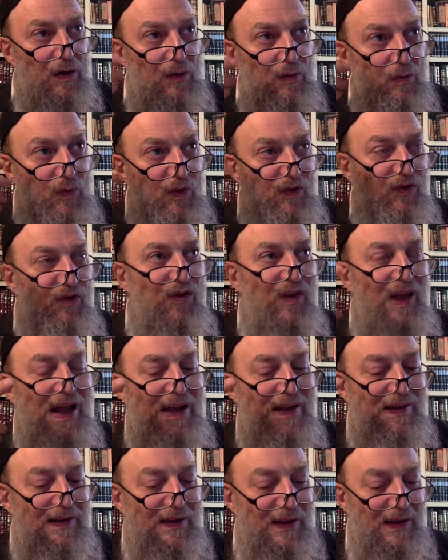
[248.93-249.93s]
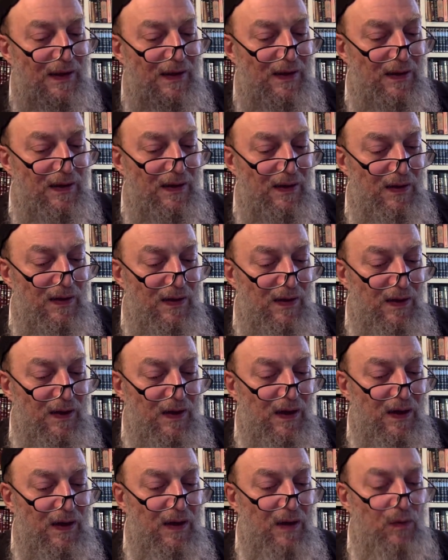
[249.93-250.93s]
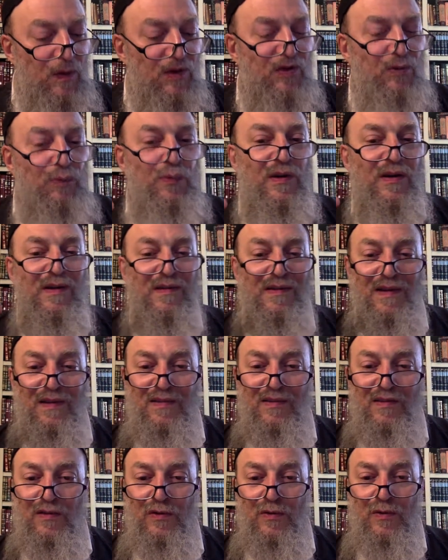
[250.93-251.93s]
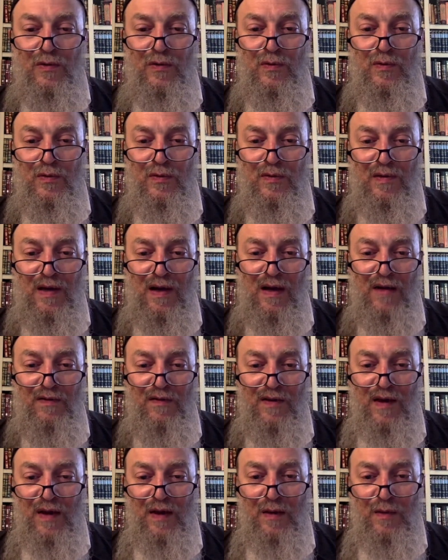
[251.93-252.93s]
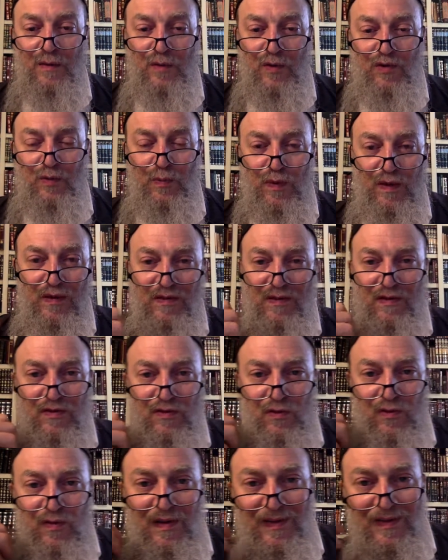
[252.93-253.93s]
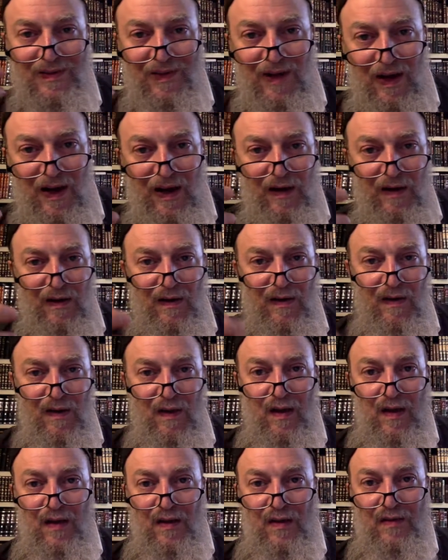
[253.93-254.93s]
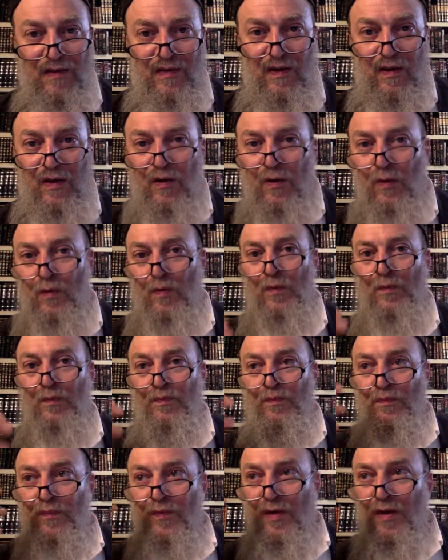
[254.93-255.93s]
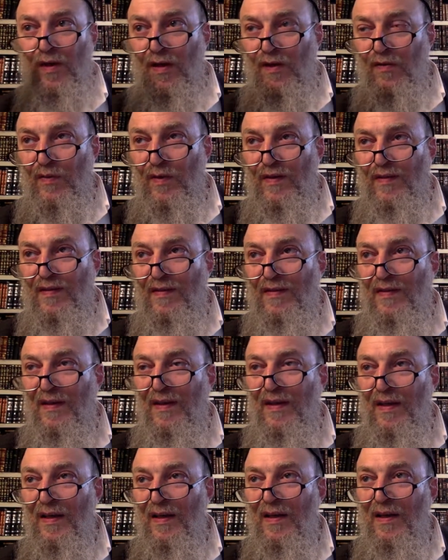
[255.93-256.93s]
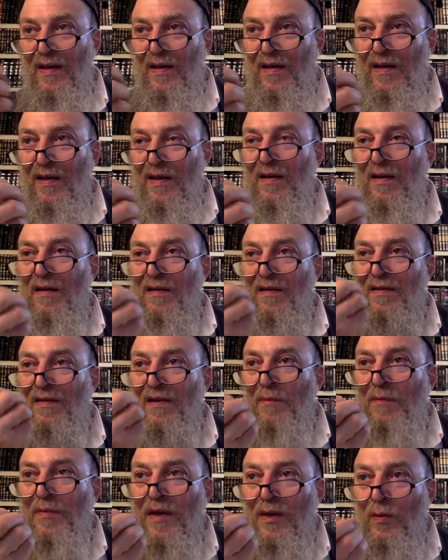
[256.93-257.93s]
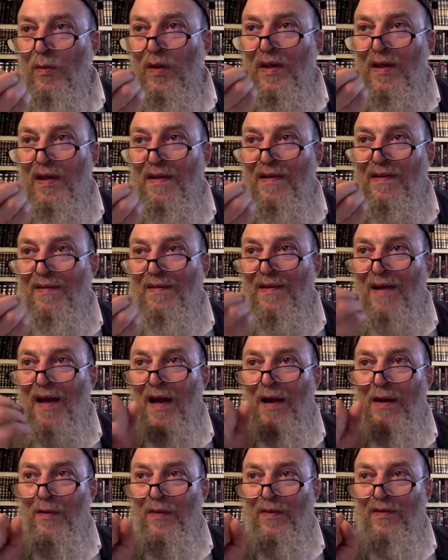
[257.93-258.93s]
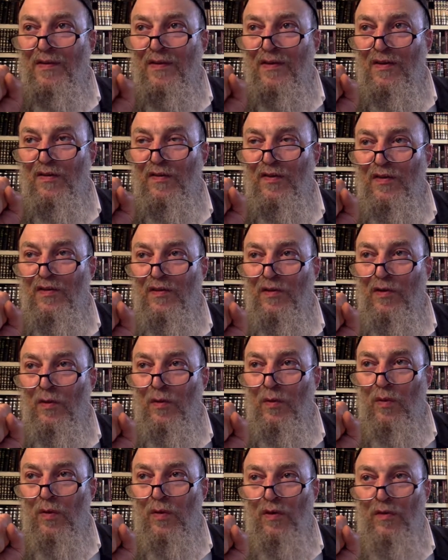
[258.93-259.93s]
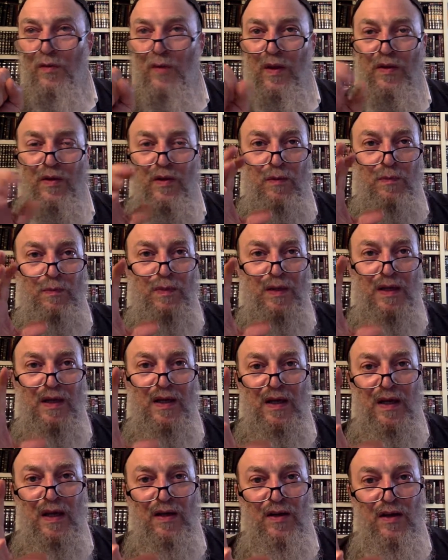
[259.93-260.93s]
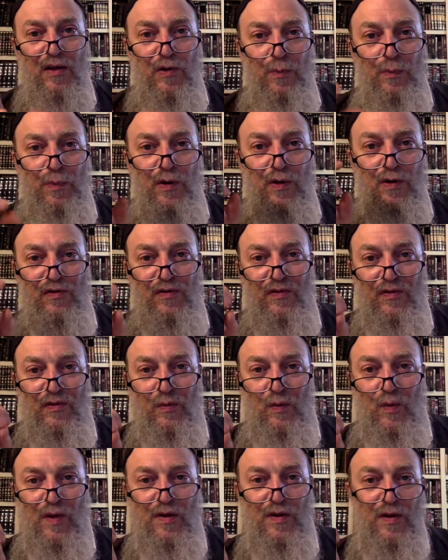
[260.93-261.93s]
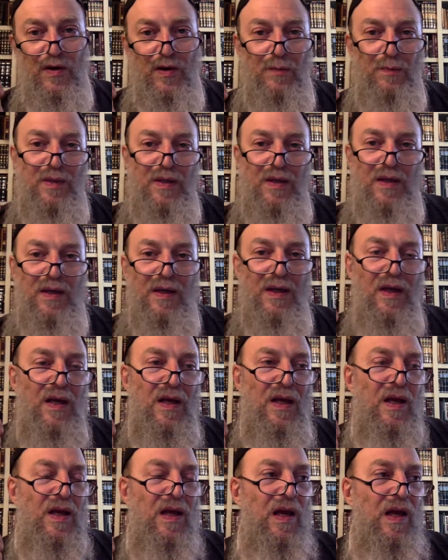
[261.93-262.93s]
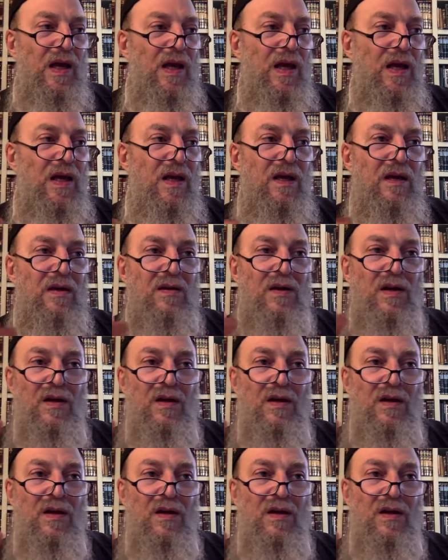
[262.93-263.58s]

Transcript: reflecting, which brings us to ta'ava, which brings us to desire. So, if we see something really desirous in the physical world, whether it be another person, whether it be I